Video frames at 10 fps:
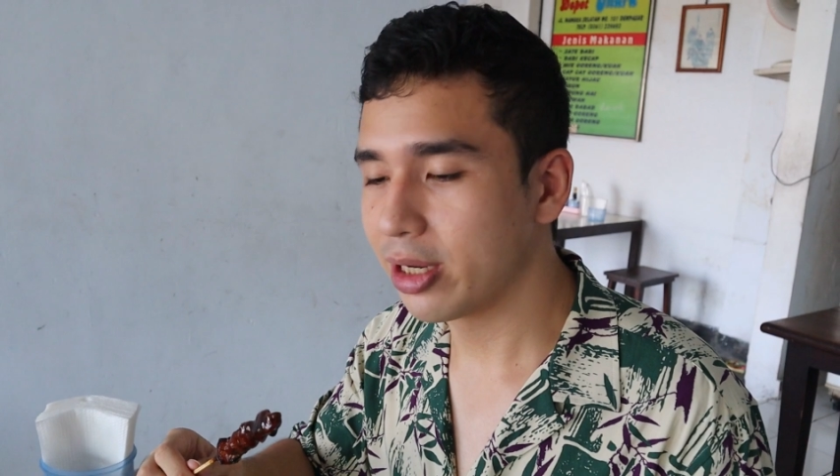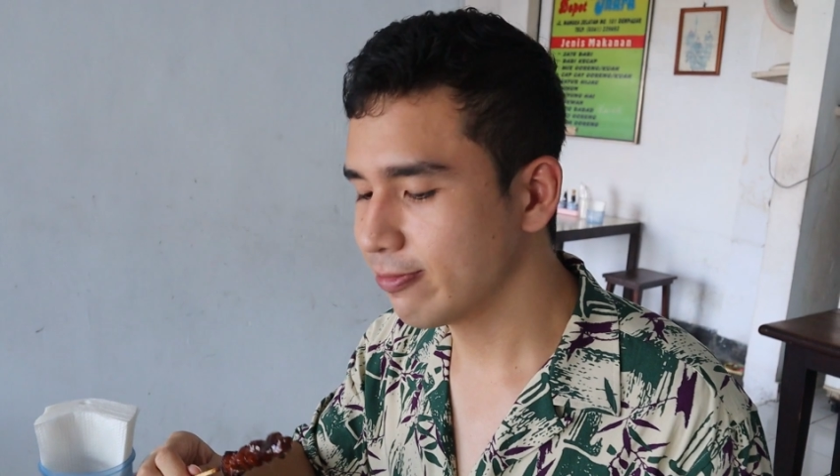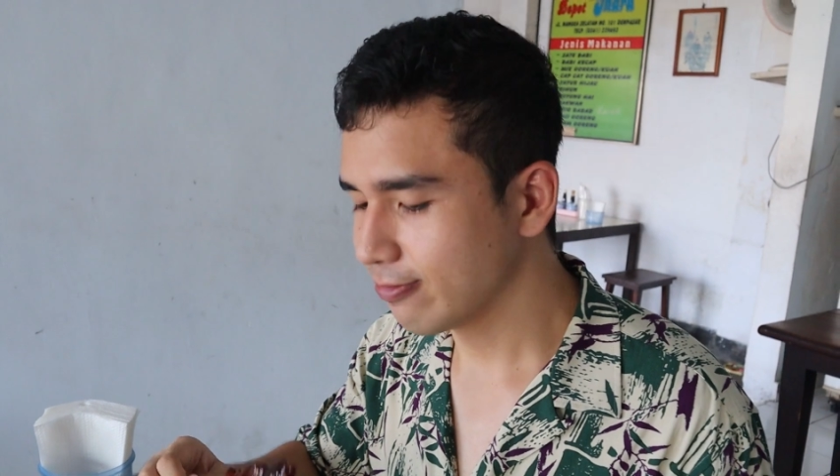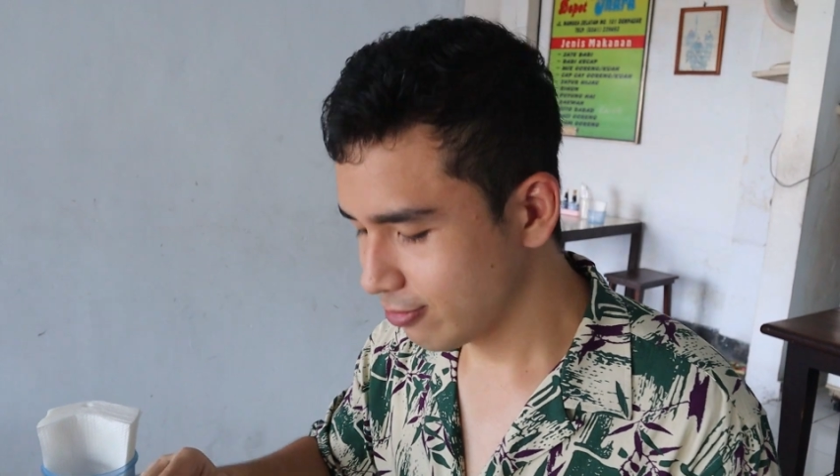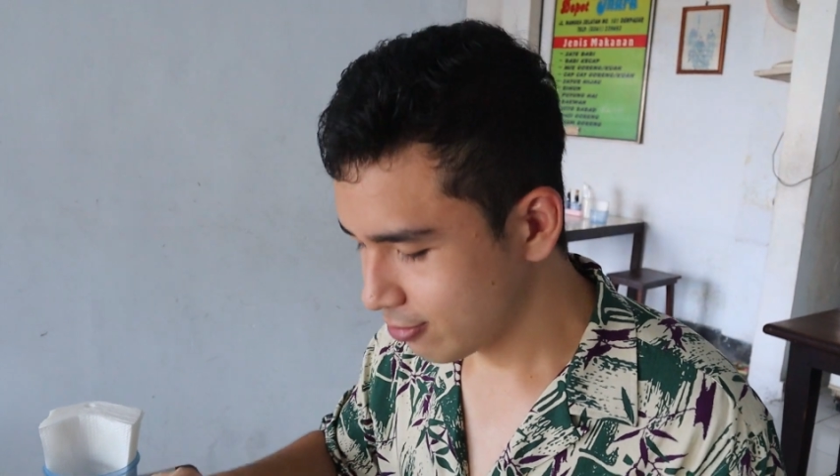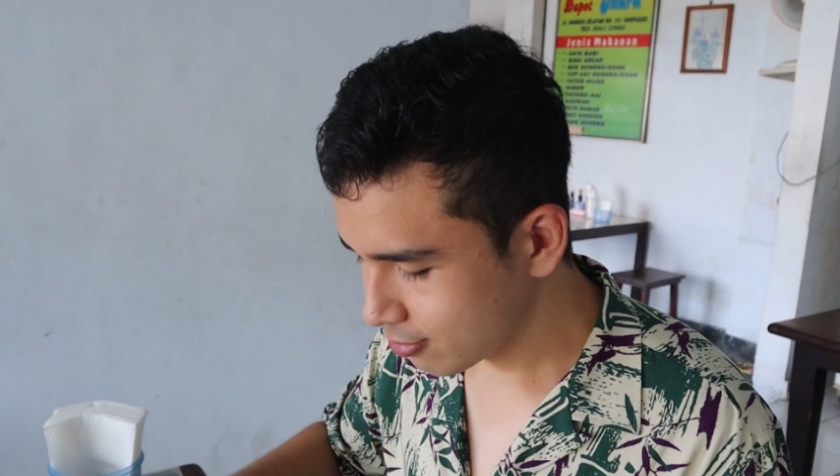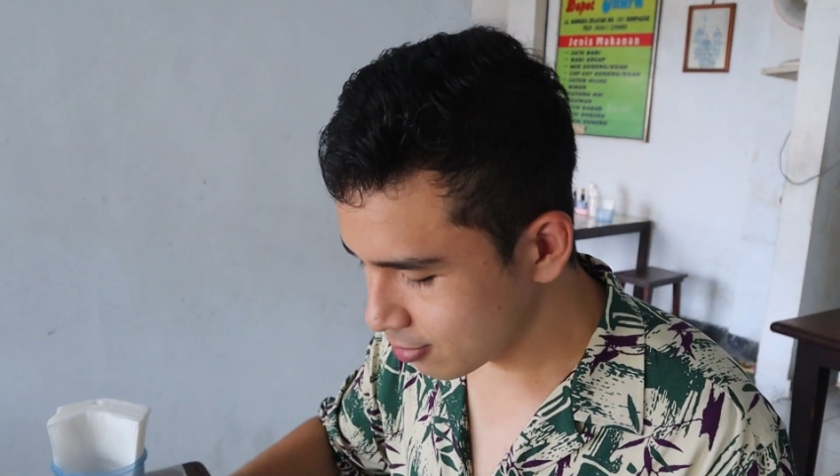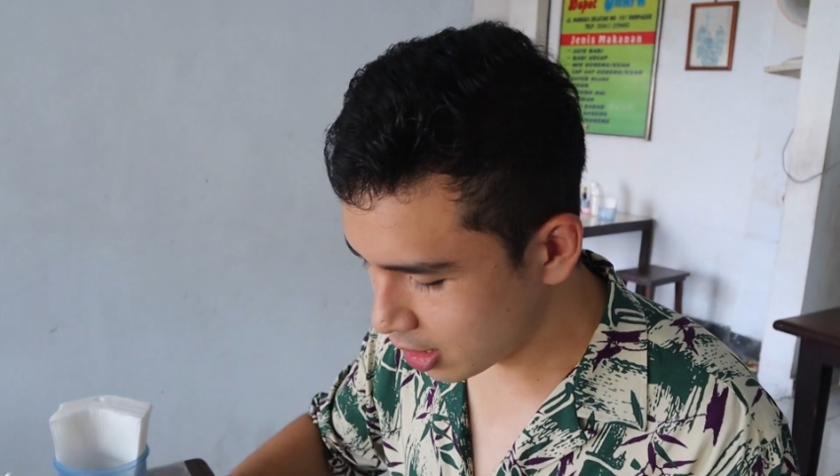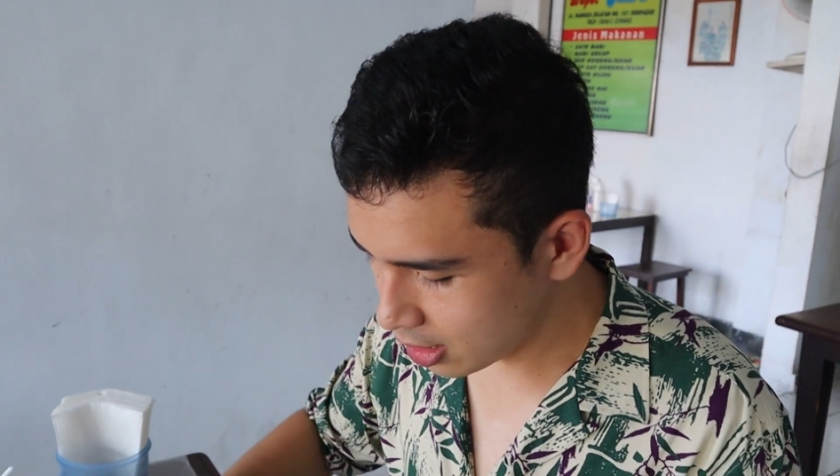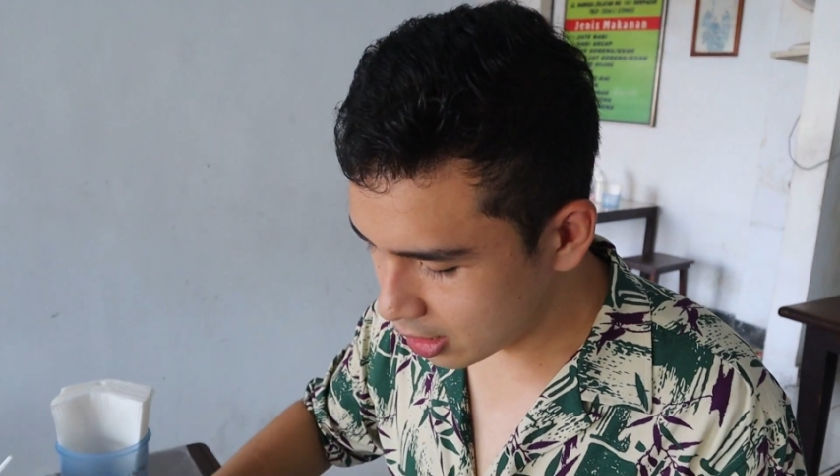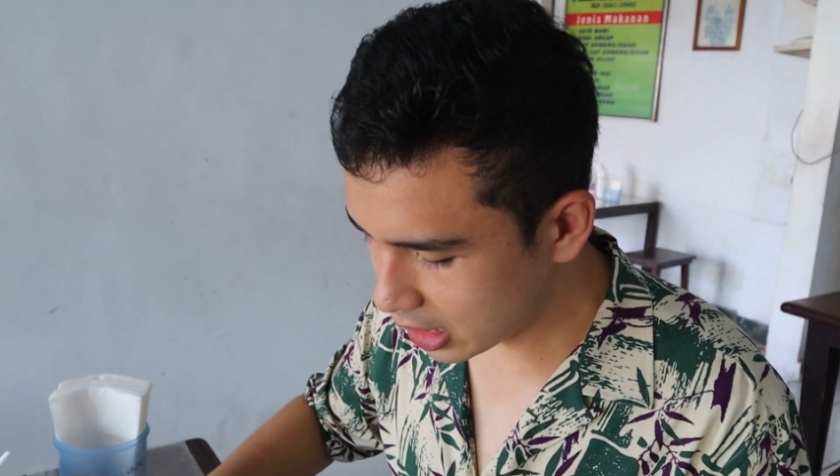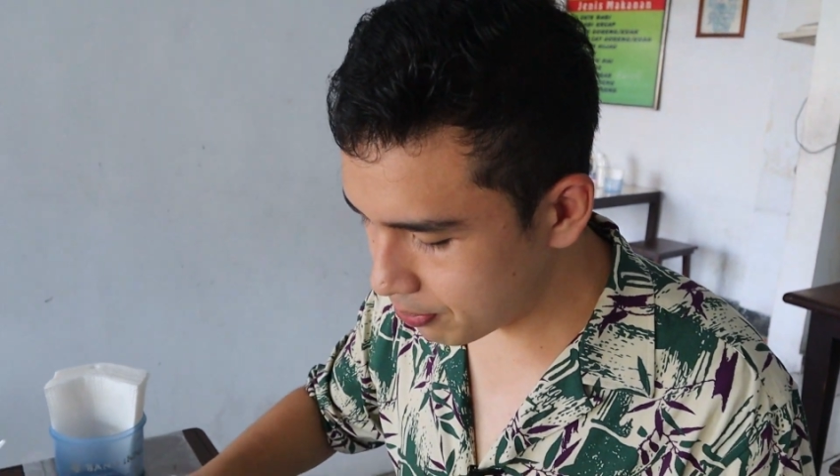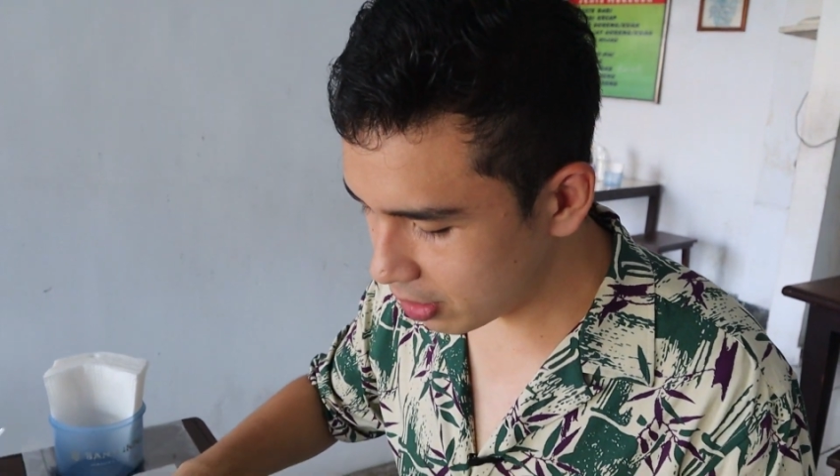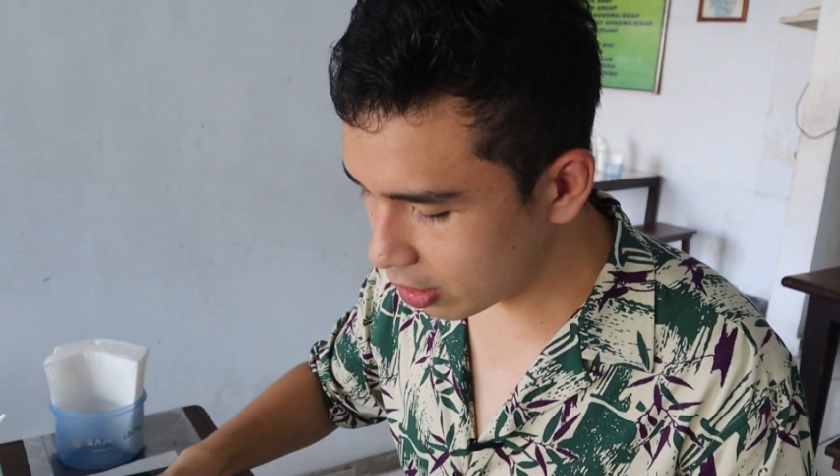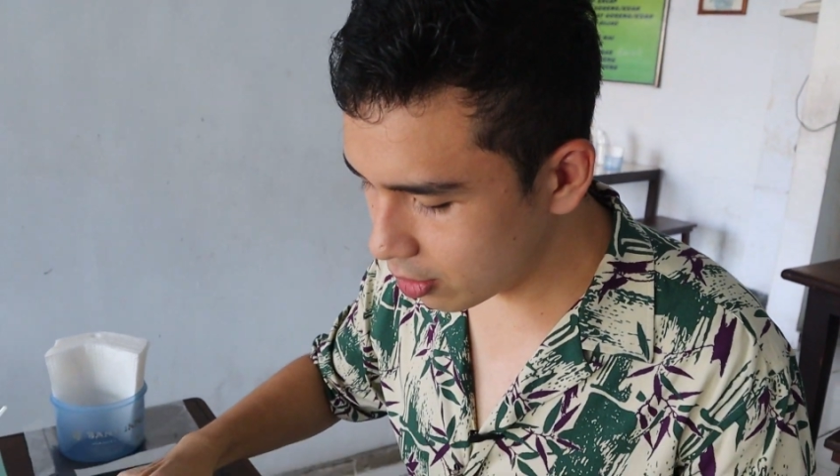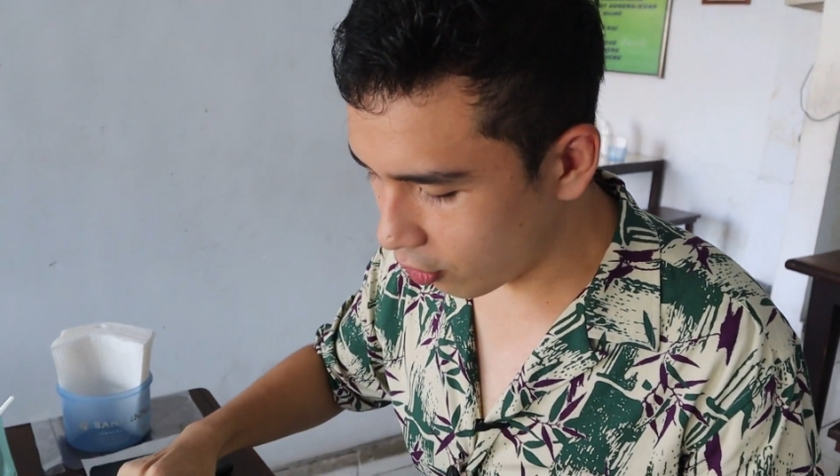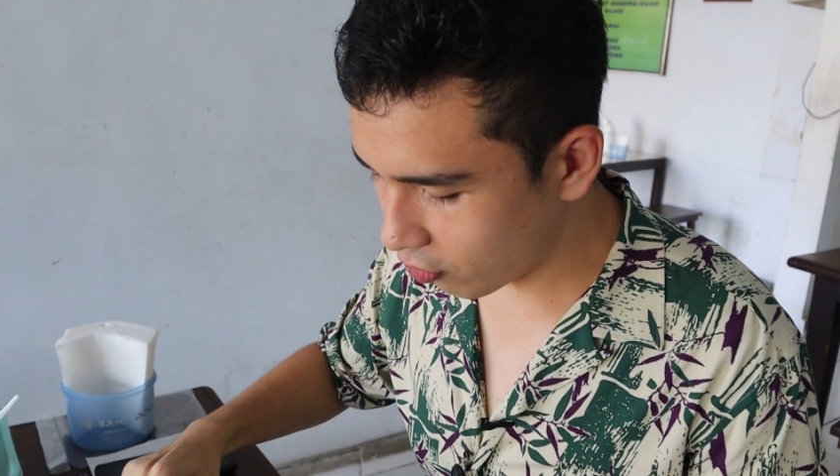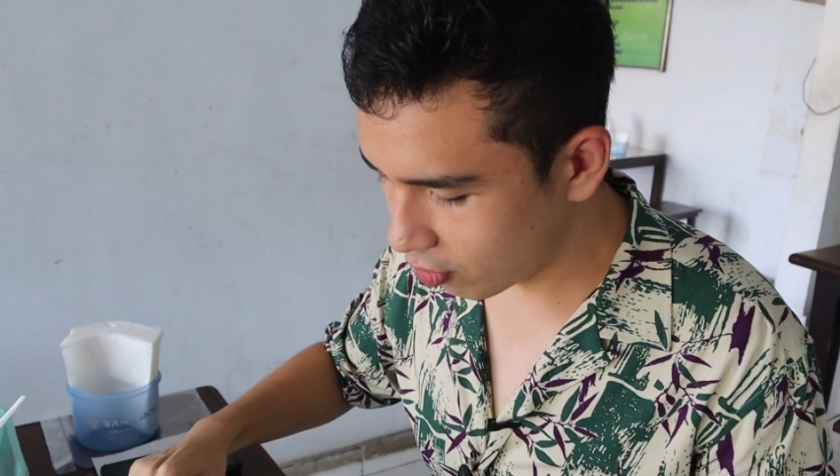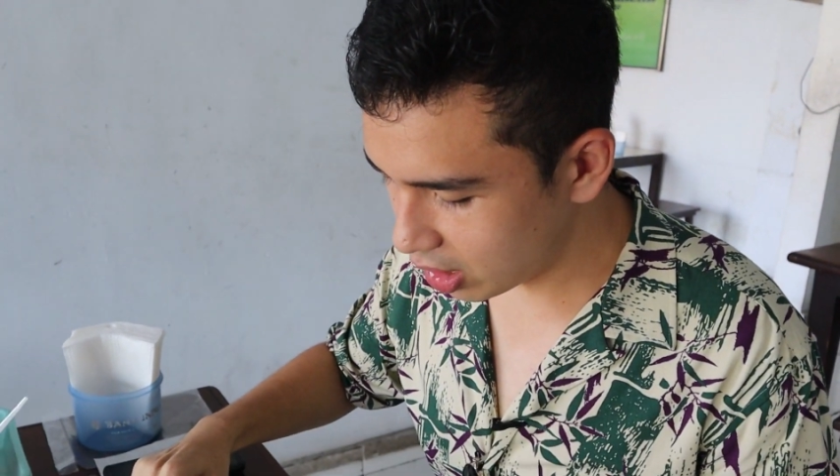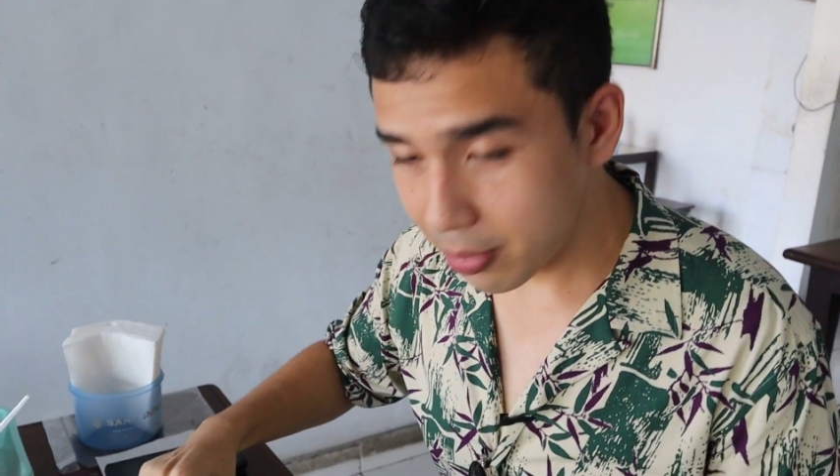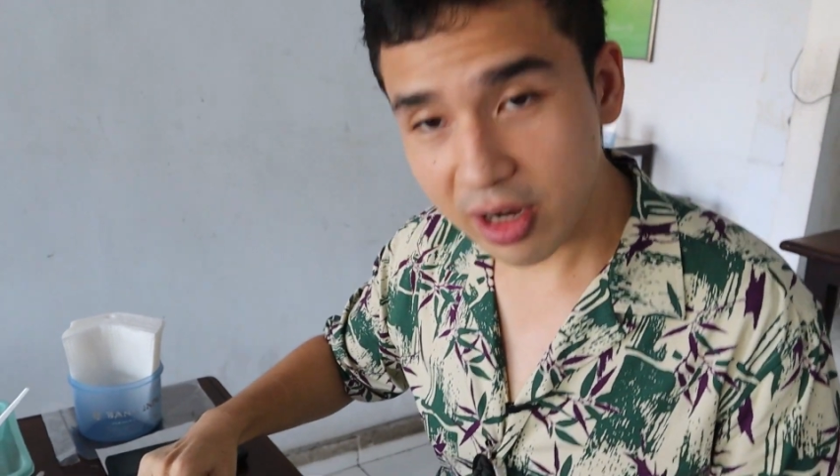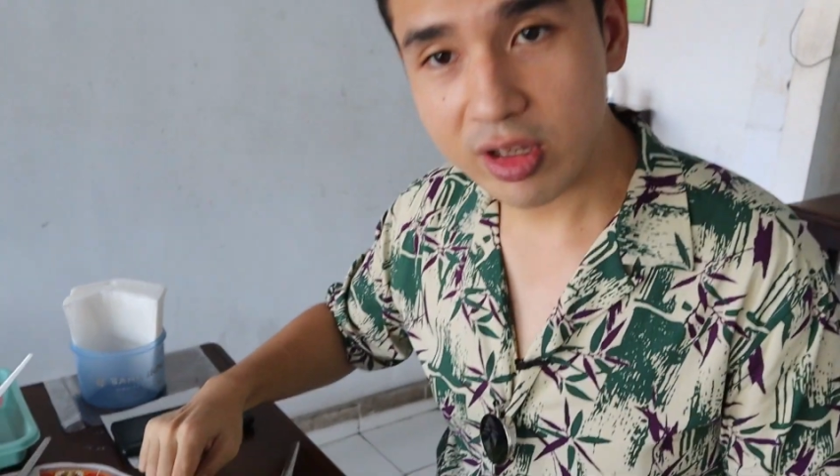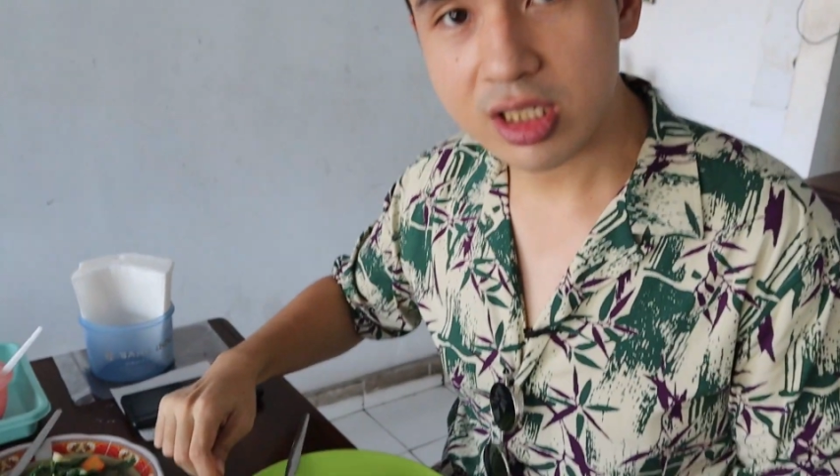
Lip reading: me. Dip it in with a little bit of